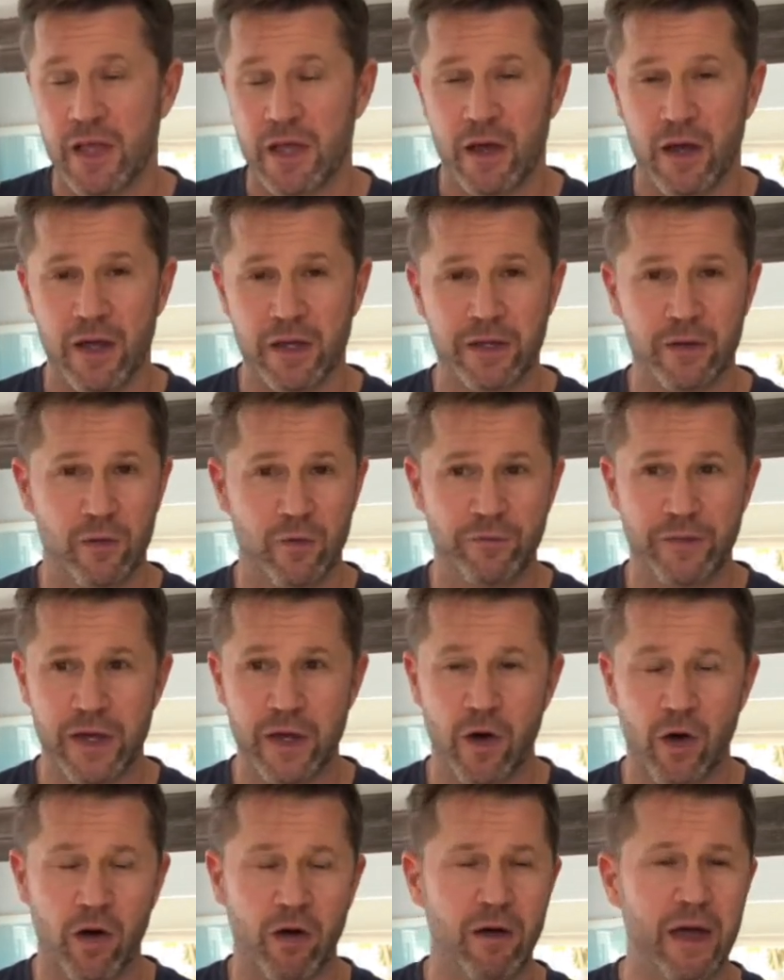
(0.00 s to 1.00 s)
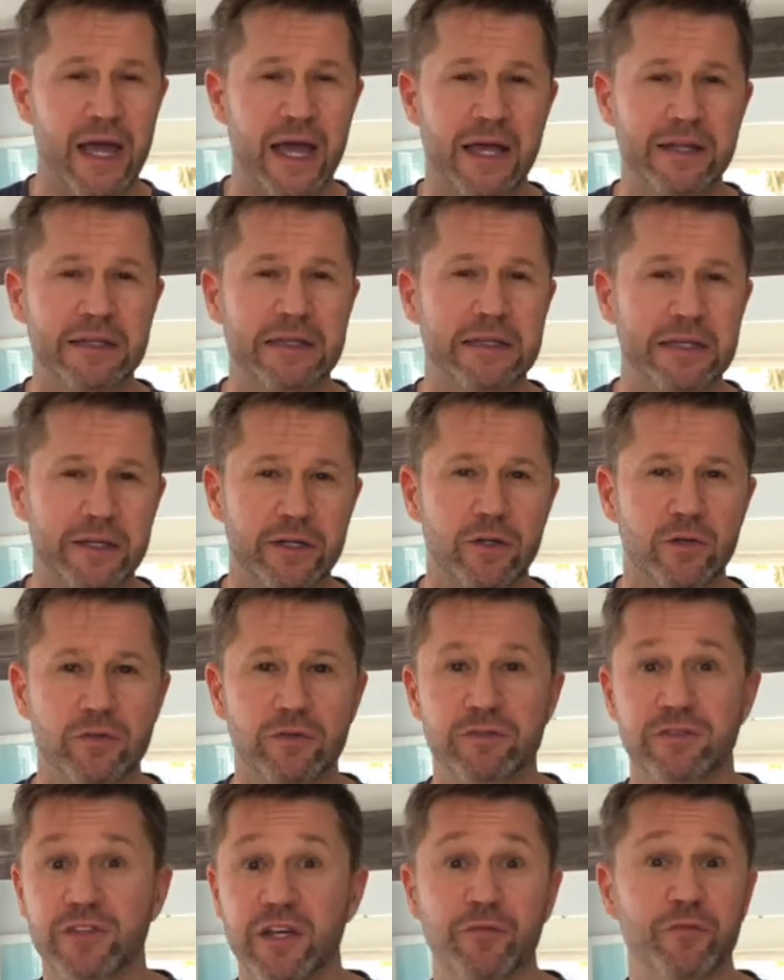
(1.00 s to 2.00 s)
you know, they all had
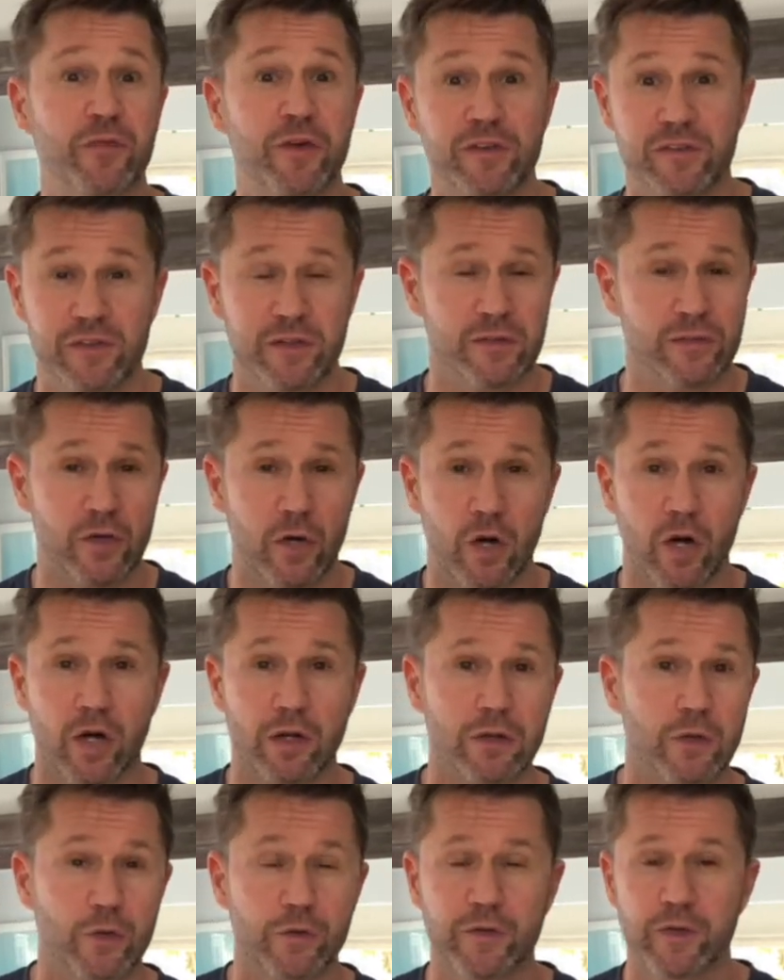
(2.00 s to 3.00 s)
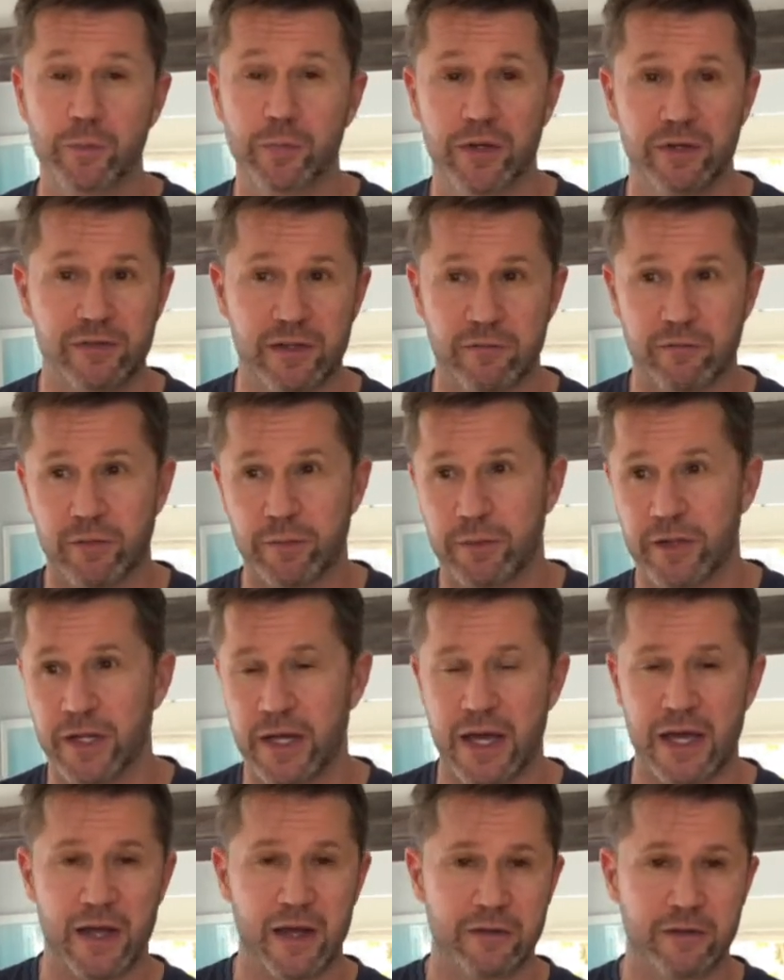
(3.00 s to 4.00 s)
little differences all over the place. Everybody
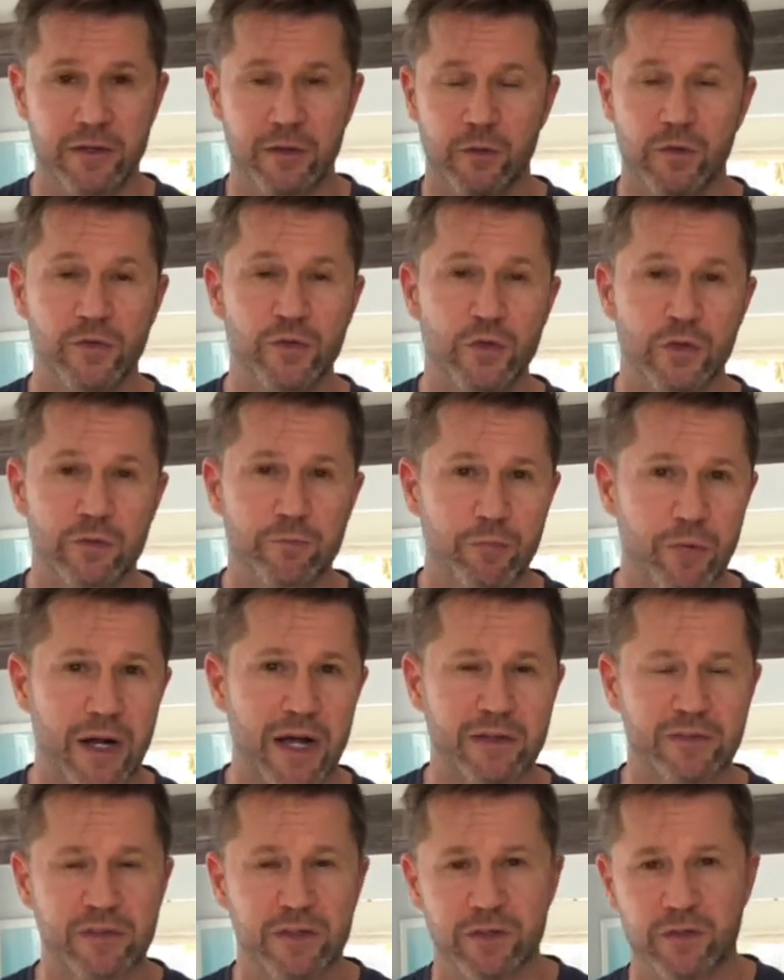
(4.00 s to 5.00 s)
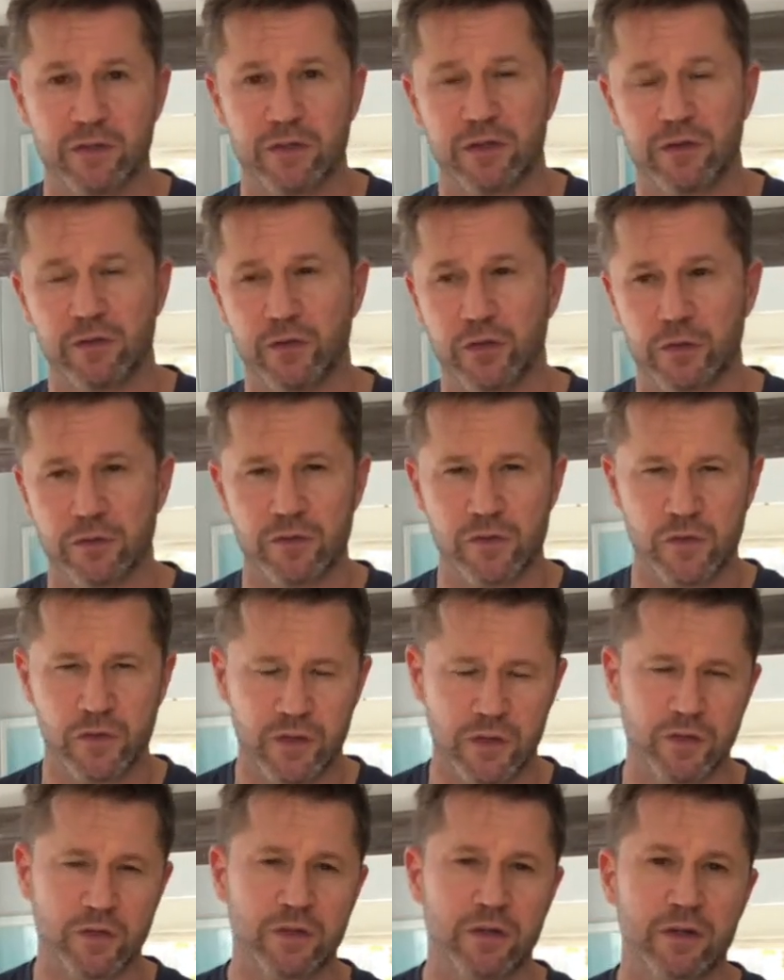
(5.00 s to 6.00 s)
had, you know, a certain process, a certain
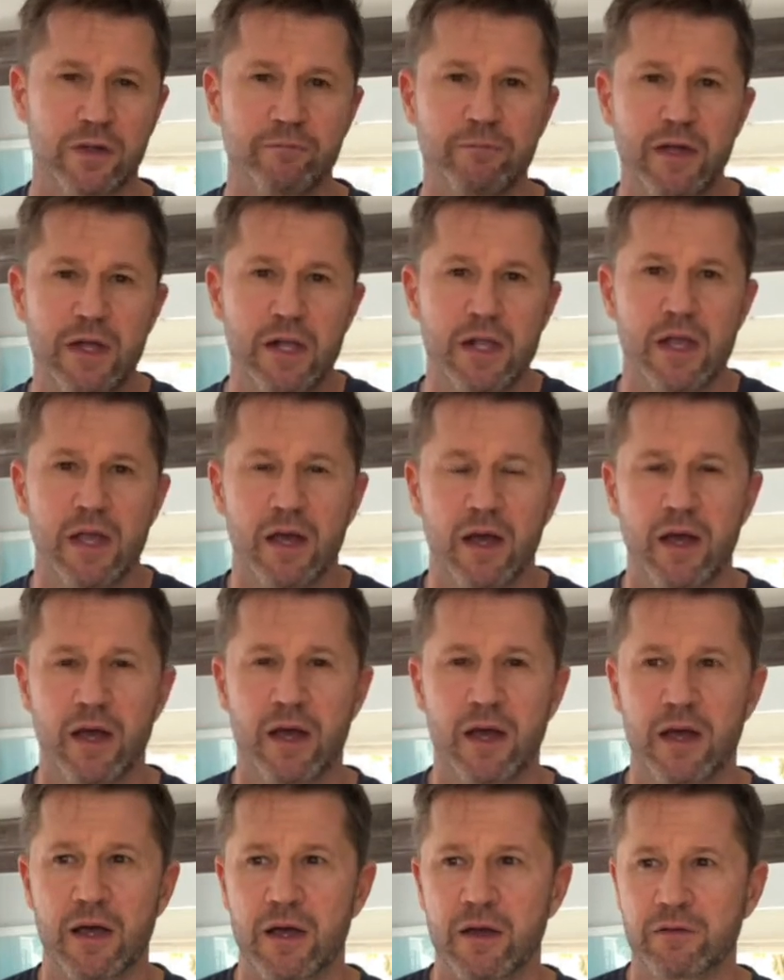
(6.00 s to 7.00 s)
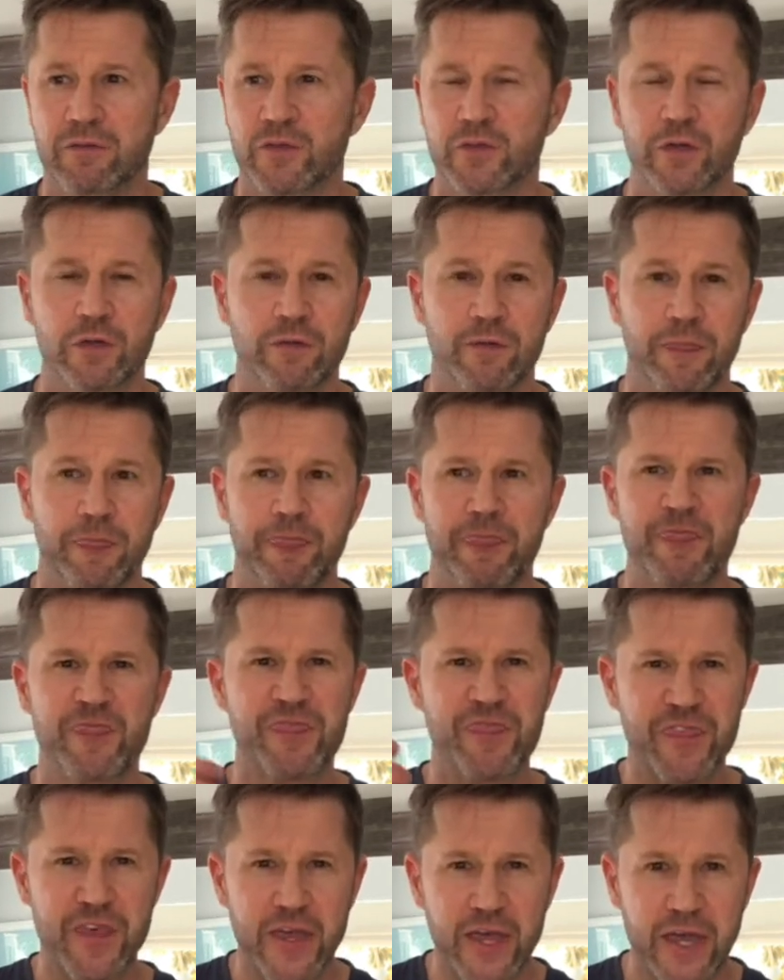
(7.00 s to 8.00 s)
system, a certain
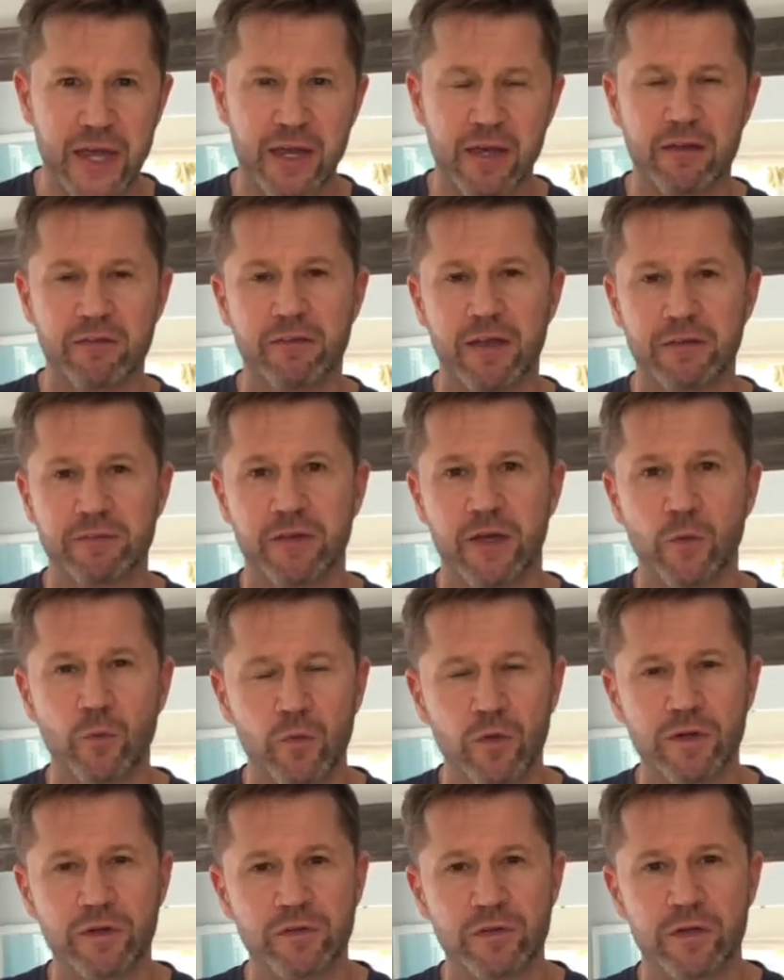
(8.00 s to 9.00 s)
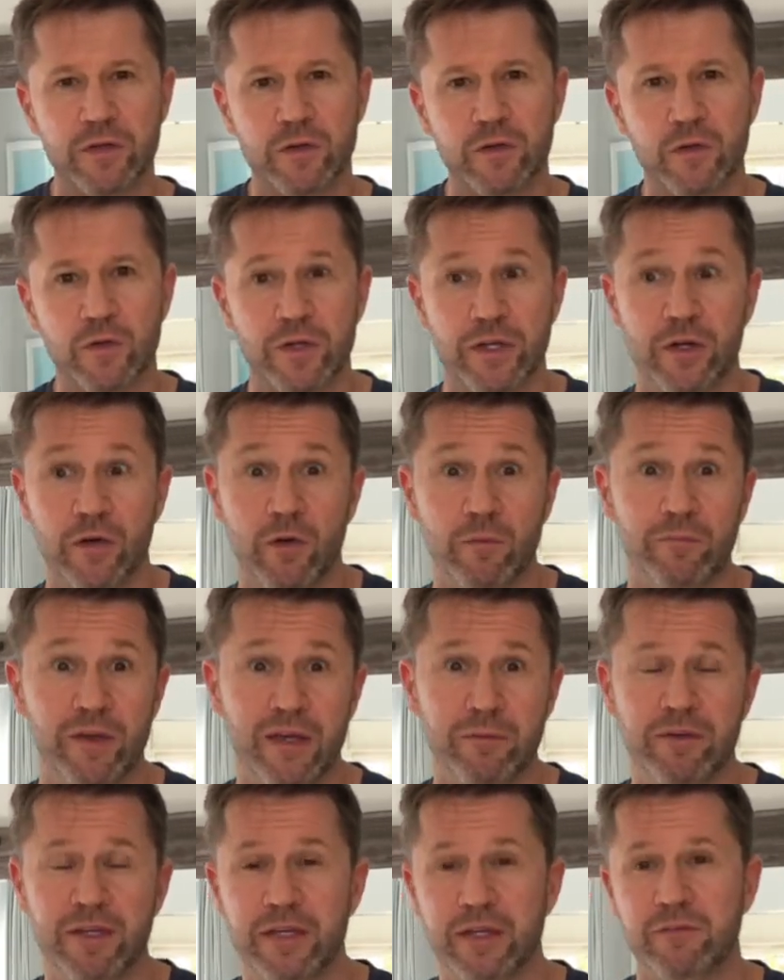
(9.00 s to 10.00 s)
thing that they would do. You know,
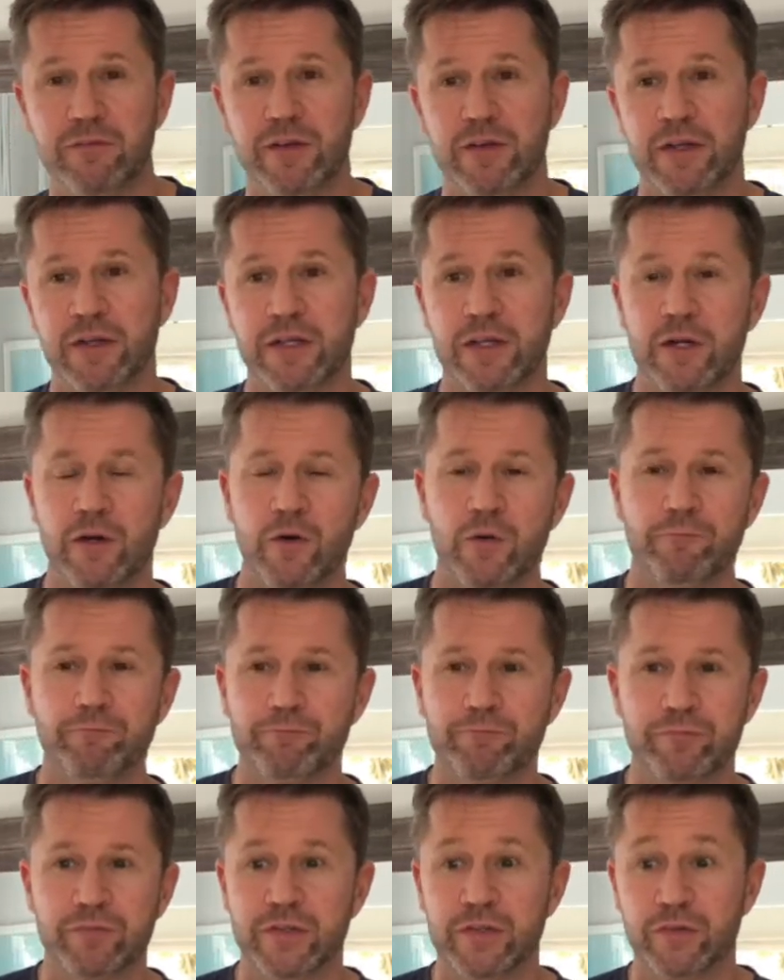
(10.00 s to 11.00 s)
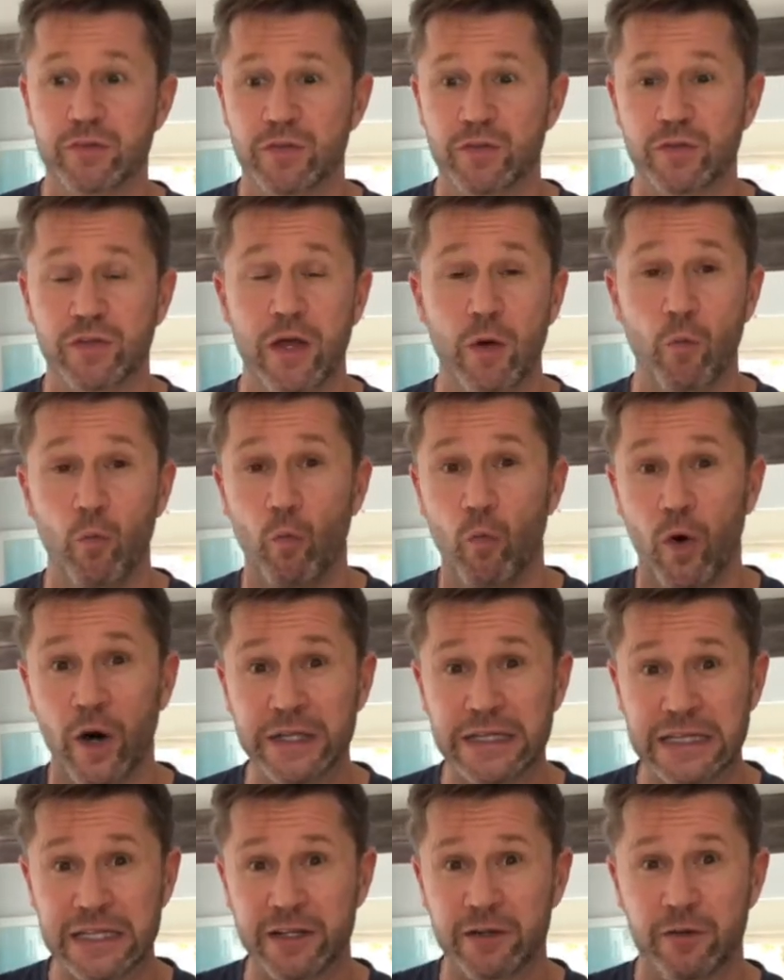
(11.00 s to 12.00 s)
maybe even, you know, there's just that
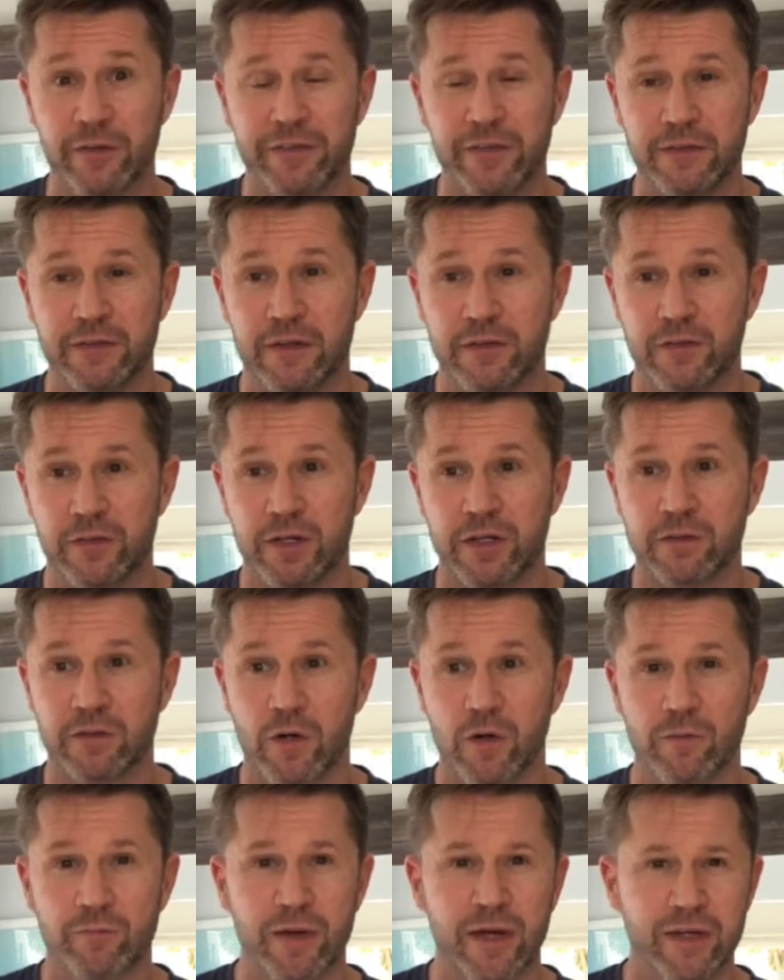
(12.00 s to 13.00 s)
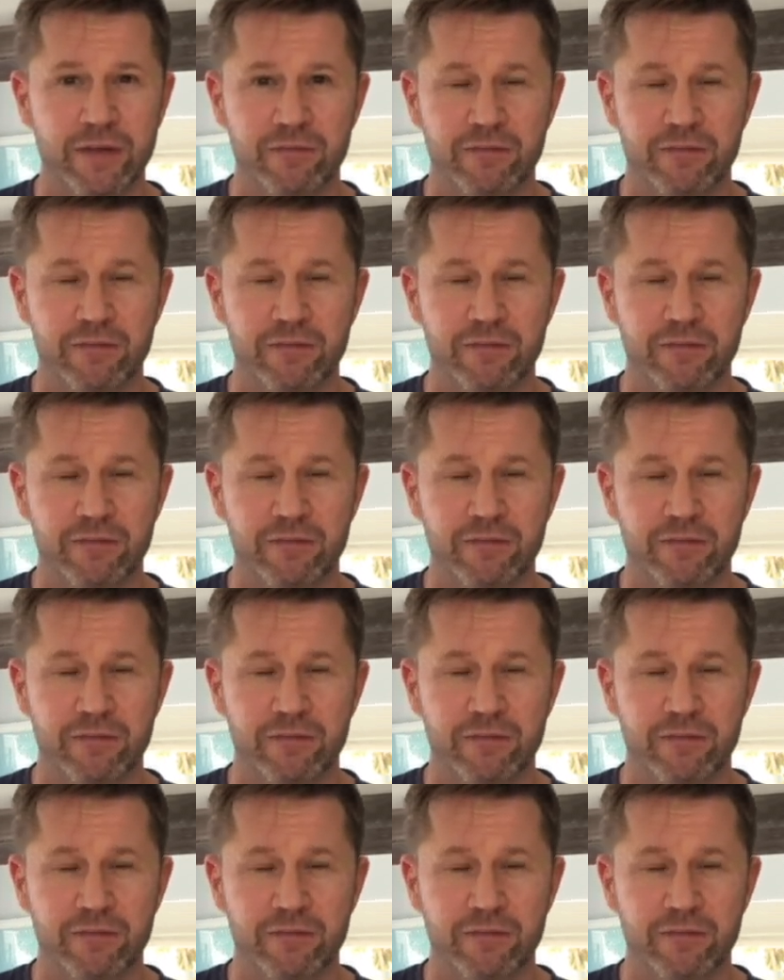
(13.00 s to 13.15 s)
one little thing that they're like, nope, I